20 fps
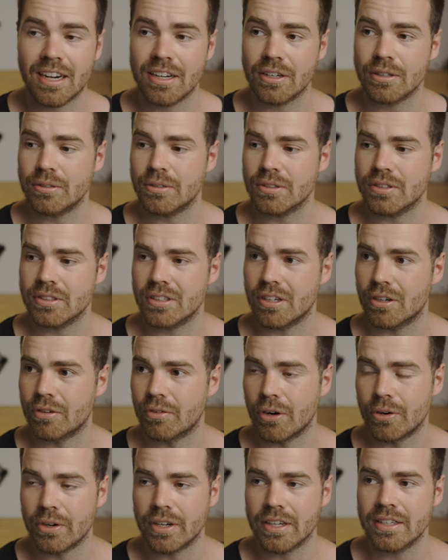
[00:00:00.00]
Arnold,
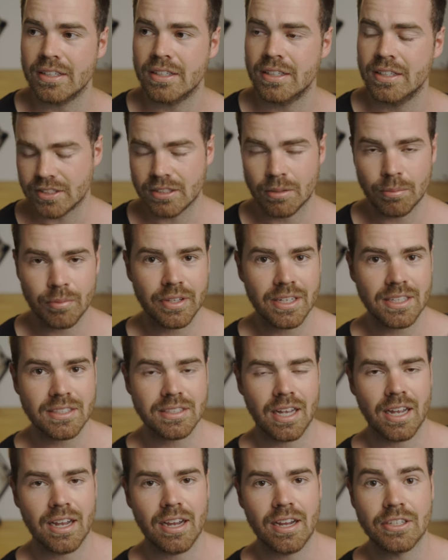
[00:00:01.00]
Corona, some of
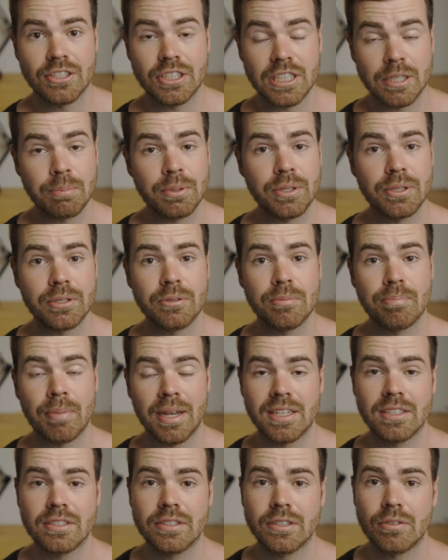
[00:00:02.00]
these are
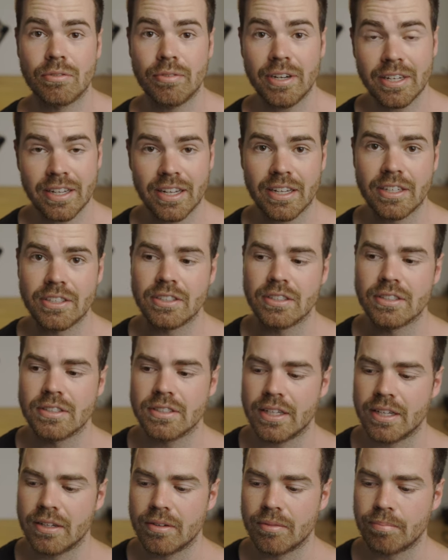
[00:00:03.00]
GPU-based render
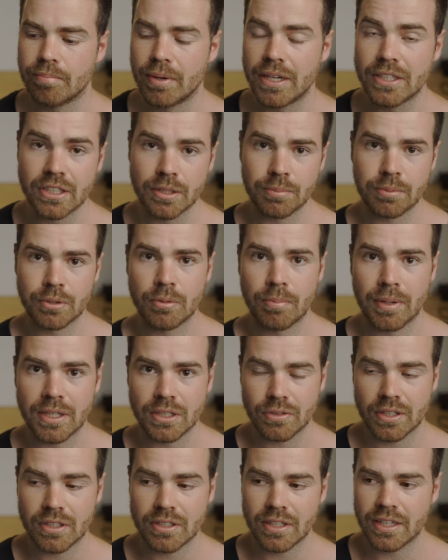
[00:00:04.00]
engines. And by
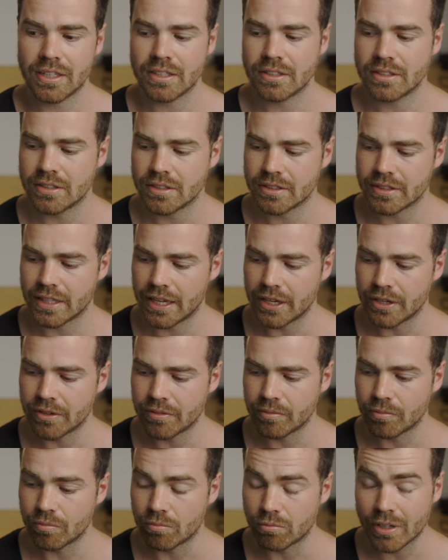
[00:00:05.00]
GPU-based render engines,
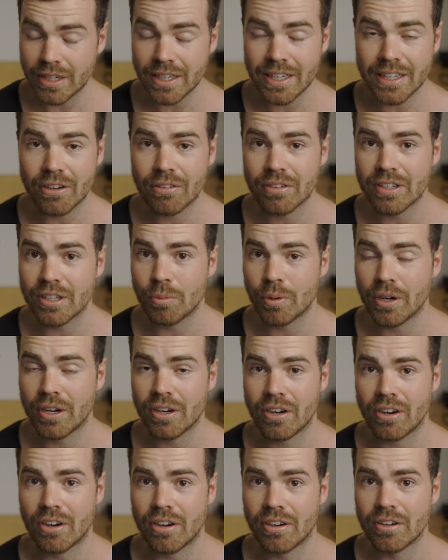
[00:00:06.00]
they really only
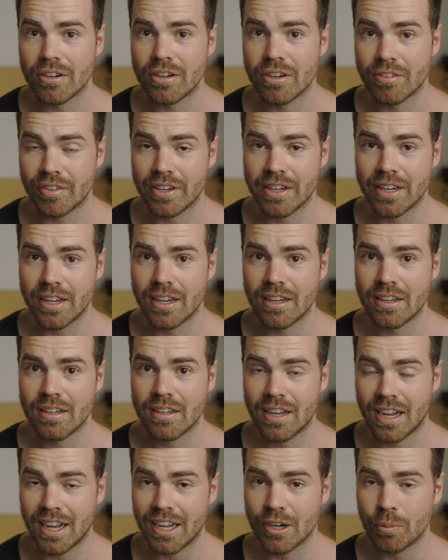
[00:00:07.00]
work on NVIDIA
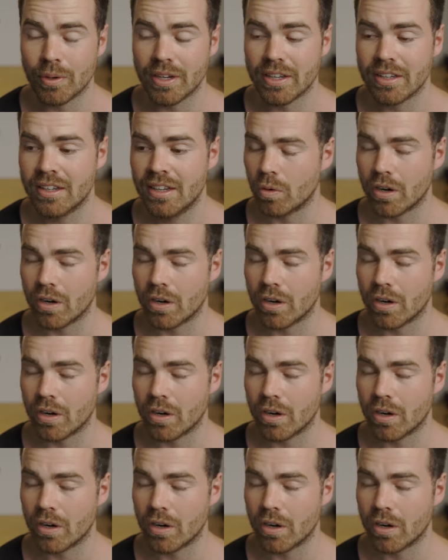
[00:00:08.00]
hardware.